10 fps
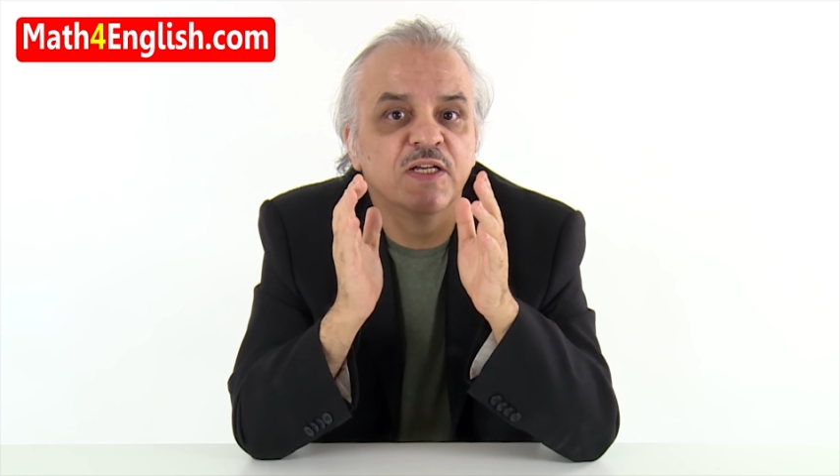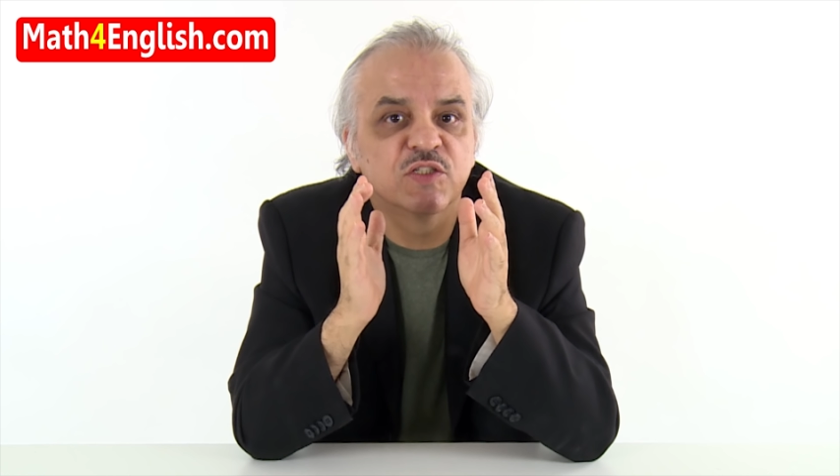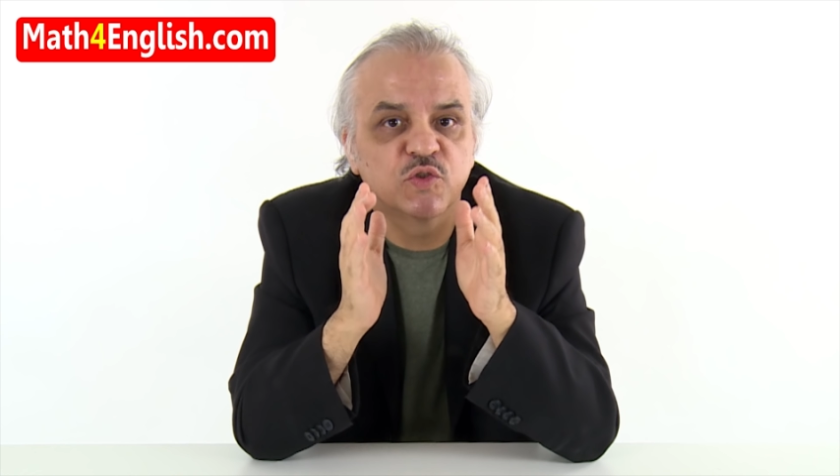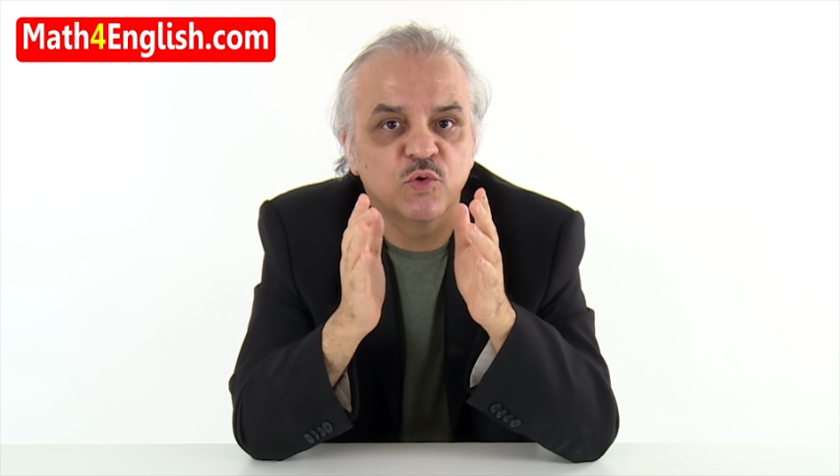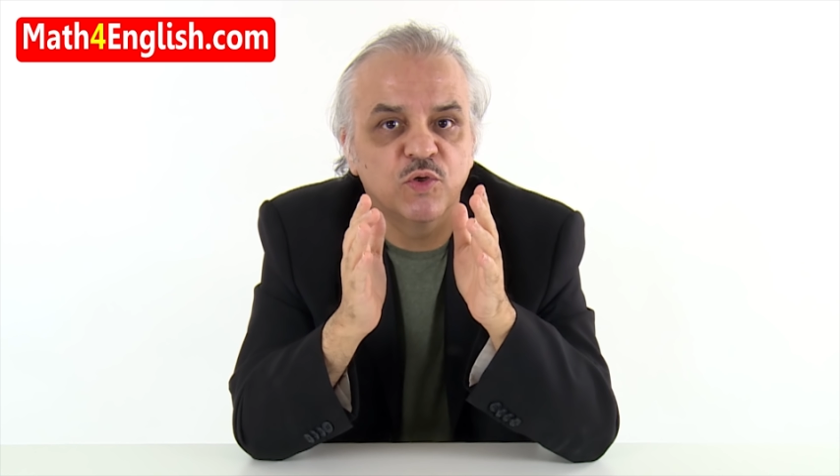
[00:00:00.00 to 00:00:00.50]

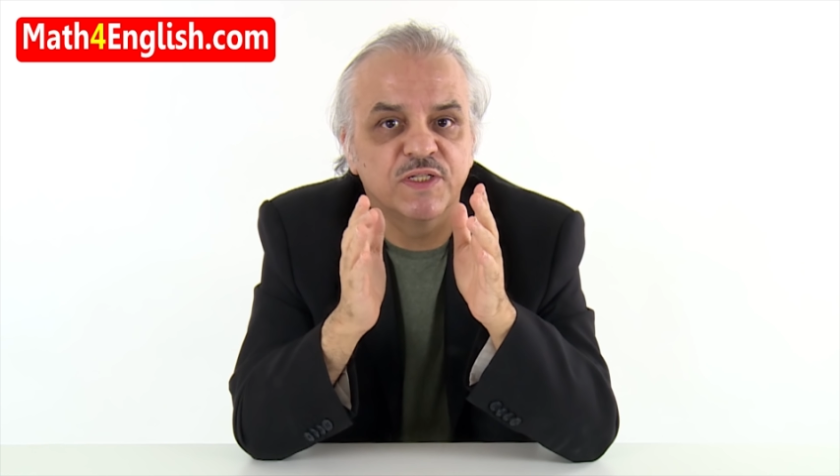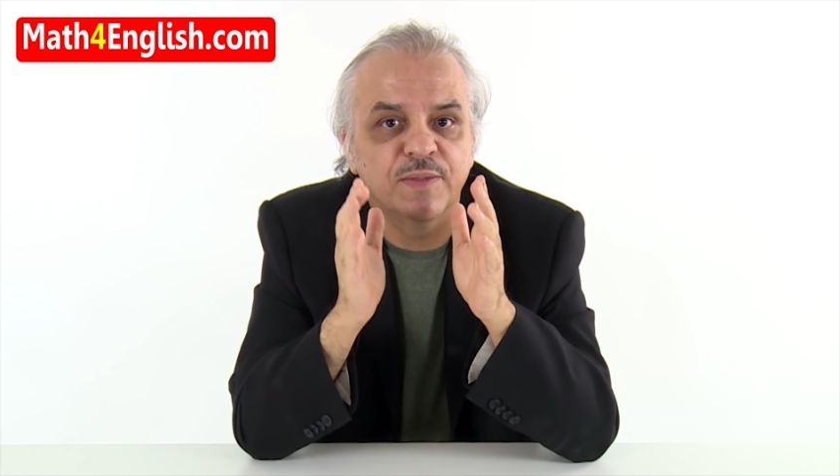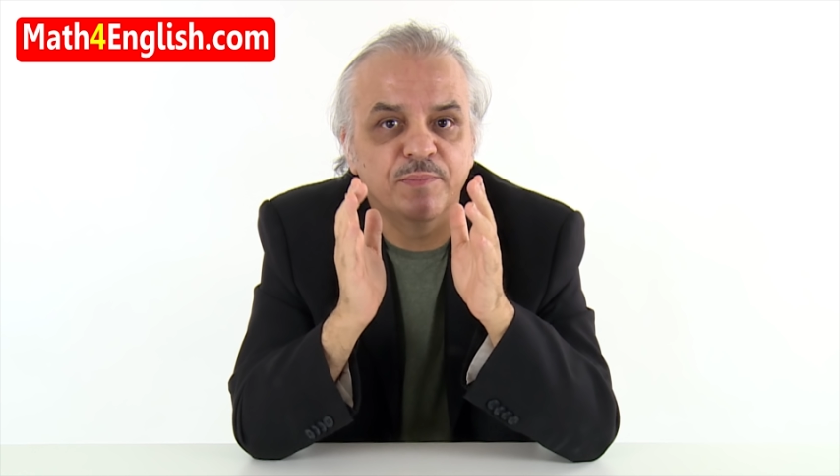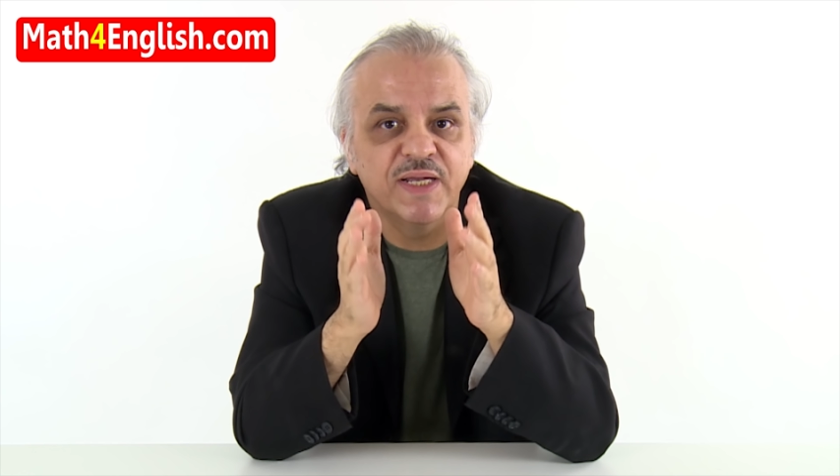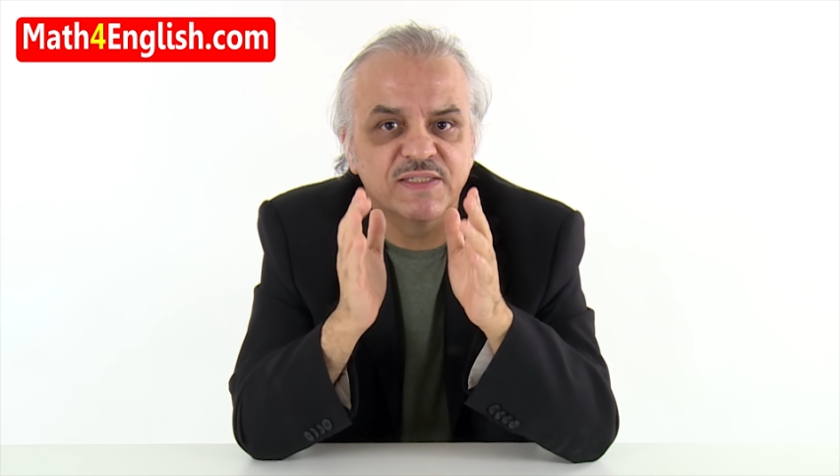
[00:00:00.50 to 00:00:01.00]

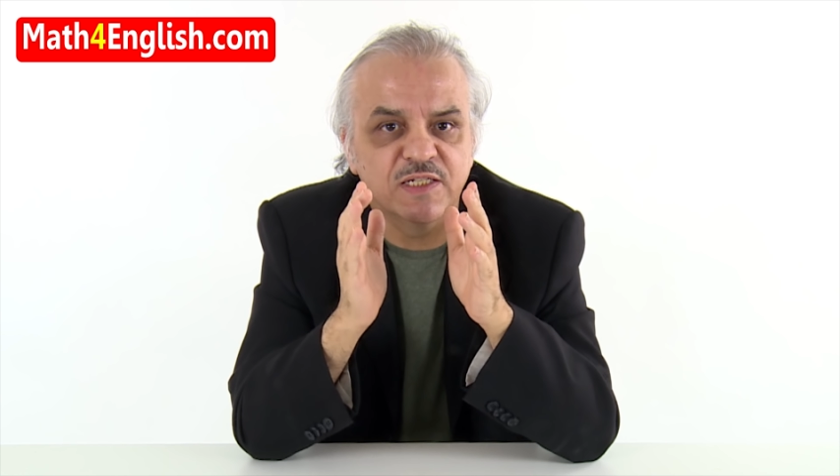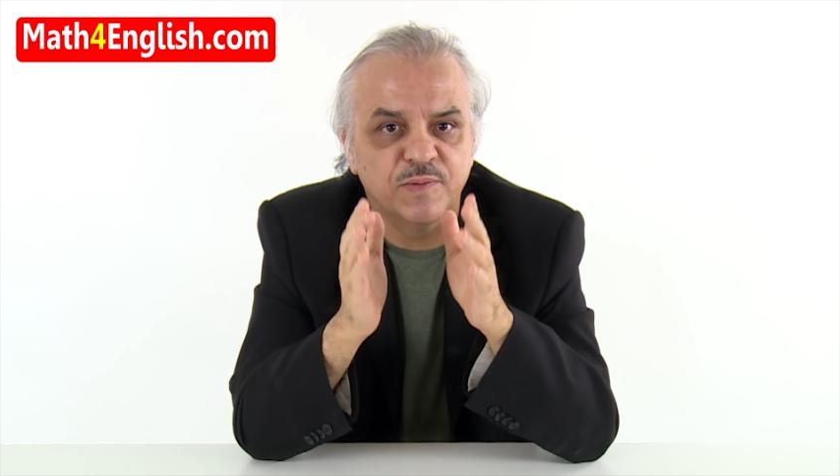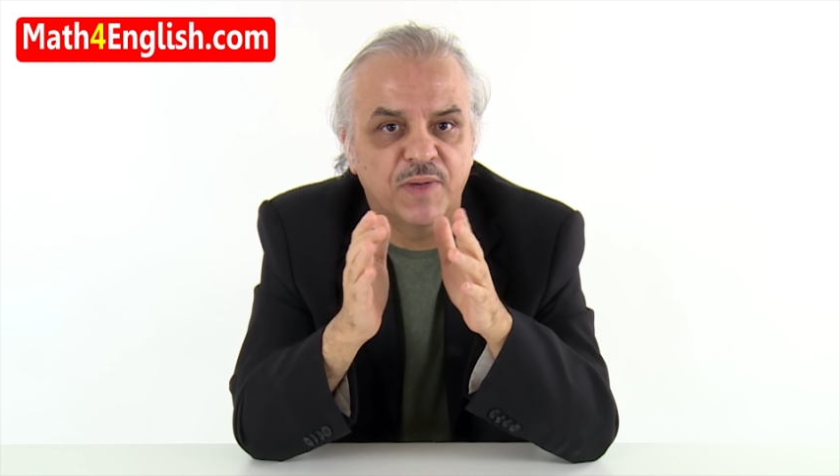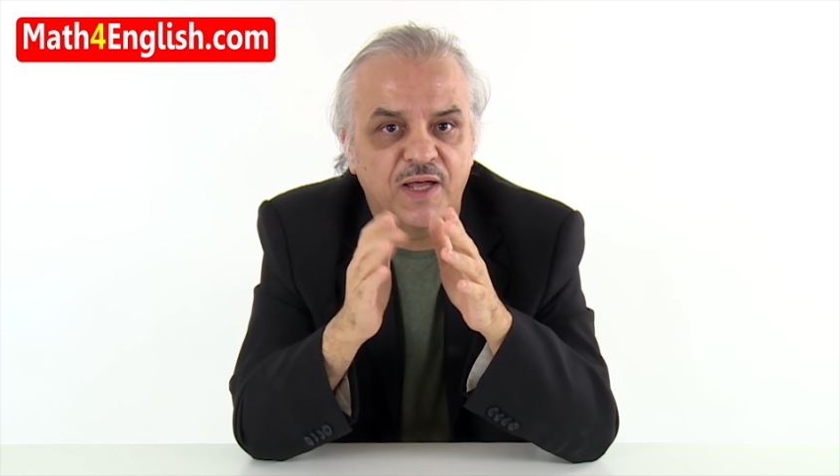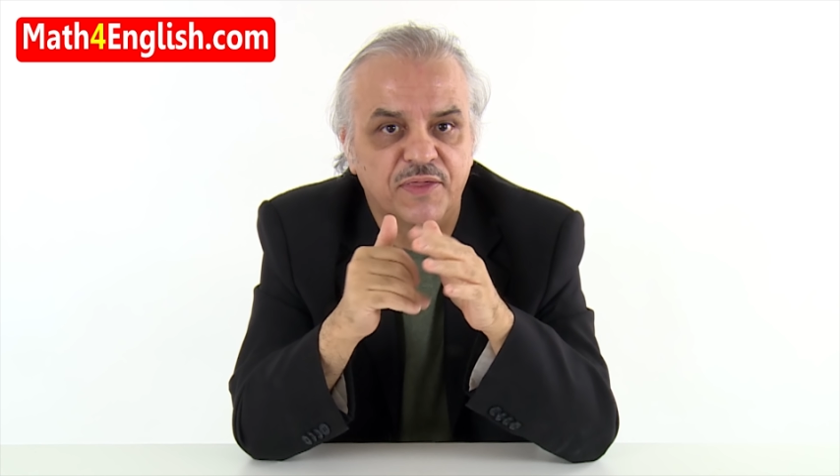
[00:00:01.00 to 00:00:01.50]
stored basic
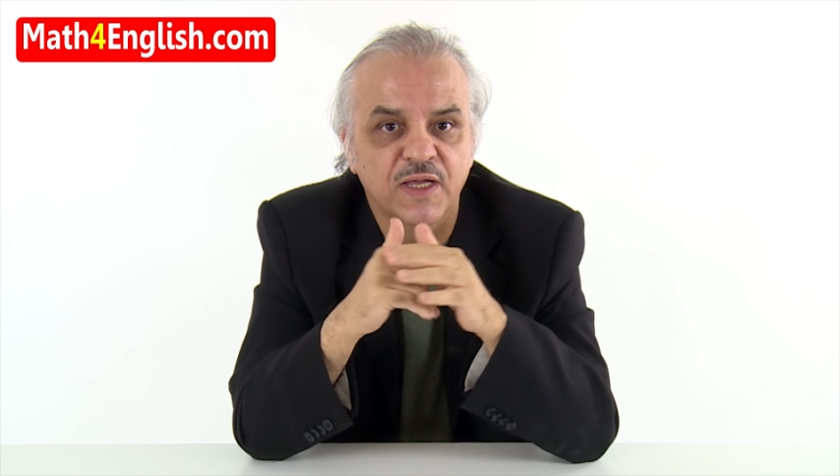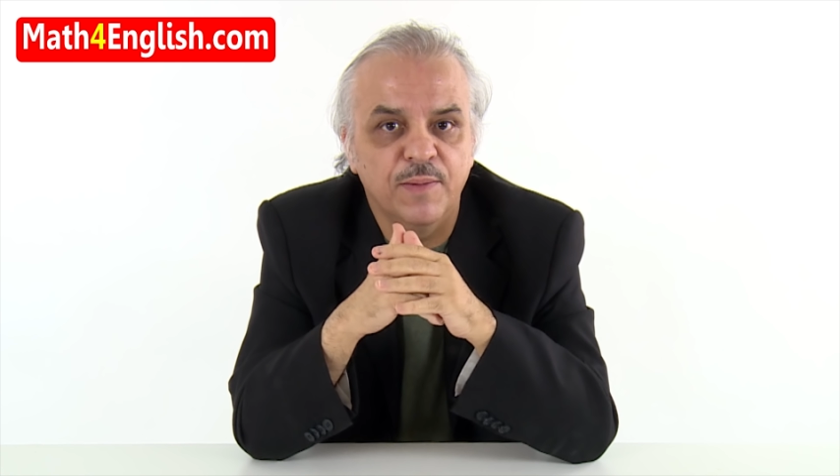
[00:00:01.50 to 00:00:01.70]
math